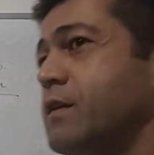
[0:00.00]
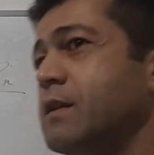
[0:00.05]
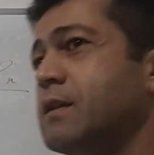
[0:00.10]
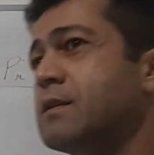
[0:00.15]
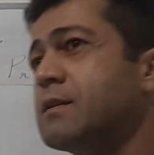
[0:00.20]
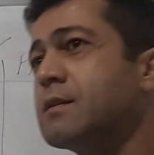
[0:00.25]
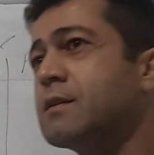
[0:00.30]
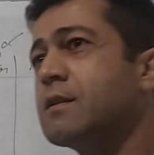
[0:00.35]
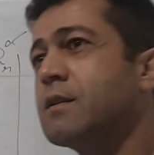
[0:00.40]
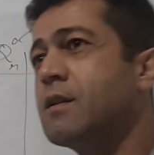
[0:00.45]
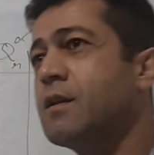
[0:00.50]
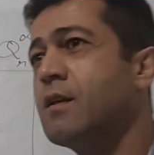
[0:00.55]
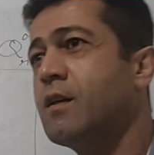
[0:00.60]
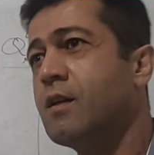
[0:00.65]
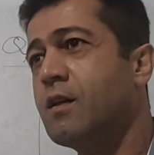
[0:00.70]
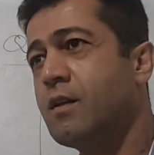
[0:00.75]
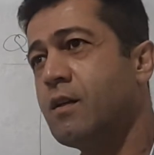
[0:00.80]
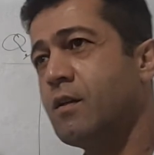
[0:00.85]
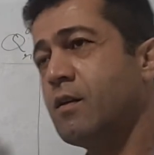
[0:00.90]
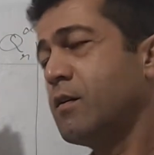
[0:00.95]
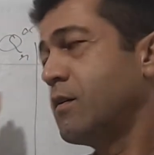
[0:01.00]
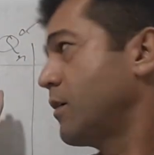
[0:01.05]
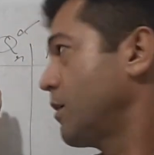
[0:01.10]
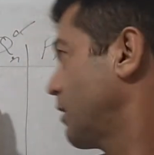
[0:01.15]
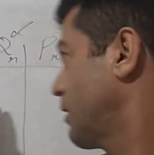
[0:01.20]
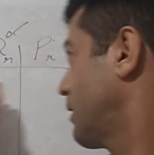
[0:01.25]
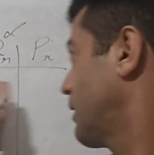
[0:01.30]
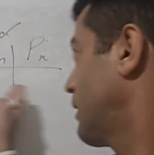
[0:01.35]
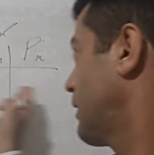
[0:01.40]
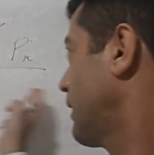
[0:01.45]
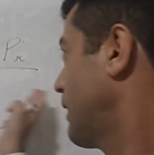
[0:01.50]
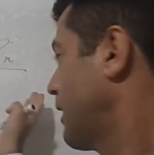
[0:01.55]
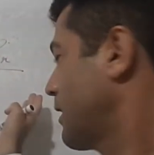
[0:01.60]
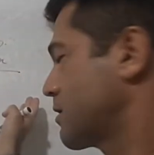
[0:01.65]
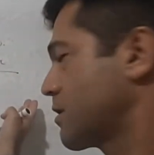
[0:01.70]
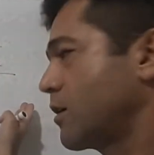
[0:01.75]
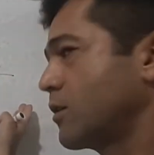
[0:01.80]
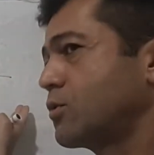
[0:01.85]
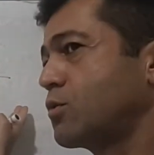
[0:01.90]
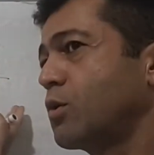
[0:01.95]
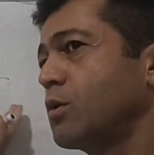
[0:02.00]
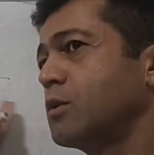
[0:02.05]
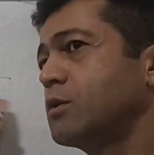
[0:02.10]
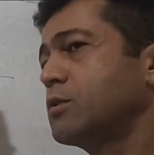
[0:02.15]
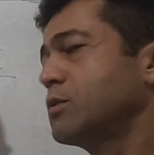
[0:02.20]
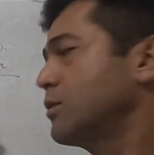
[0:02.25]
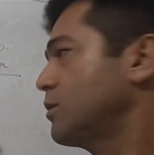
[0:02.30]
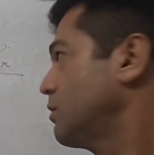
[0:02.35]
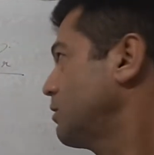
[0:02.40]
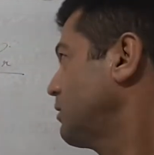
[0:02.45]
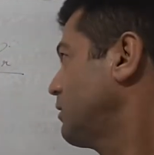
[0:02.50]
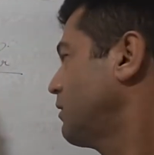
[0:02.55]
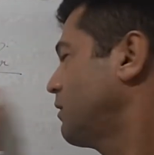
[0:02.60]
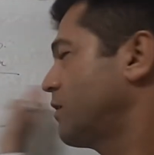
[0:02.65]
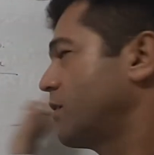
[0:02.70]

it, as I told you,